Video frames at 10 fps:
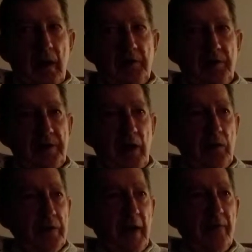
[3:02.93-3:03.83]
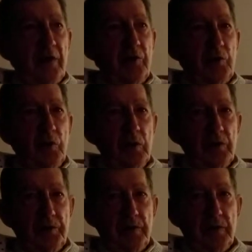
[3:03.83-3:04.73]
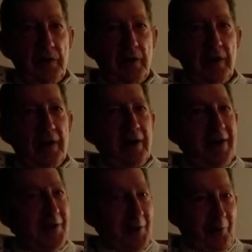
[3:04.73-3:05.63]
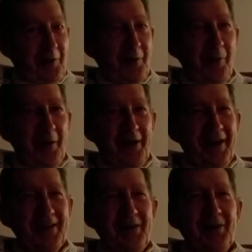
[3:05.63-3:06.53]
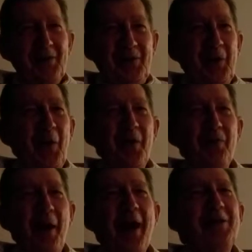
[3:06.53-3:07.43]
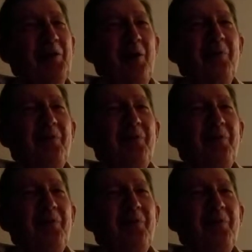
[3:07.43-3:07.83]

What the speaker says: says, I don't have any tools. He said, well, you better get to the store and buy some,